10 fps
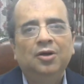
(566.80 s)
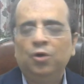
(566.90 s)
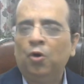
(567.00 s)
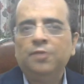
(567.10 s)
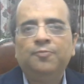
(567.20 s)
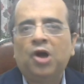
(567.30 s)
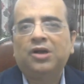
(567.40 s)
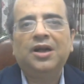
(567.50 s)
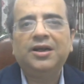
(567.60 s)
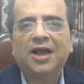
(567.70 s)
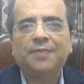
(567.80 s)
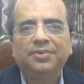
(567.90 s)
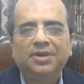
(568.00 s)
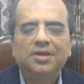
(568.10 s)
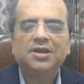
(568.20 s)
Don't bottle it
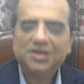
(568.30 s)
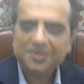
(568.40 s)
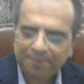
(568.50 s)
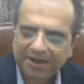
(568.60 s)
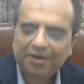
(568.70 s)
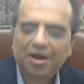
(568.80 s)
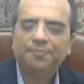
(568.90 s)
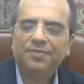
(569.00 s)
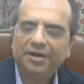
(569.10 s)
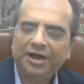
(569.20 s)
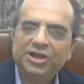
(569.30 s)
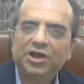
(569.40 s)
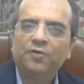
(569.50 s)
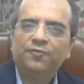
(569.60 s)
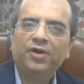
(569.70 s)
up, speak up, reach
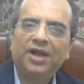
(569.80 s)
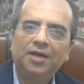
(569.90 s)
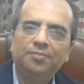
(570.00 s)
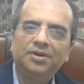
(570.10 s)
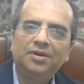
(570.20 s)
out for help.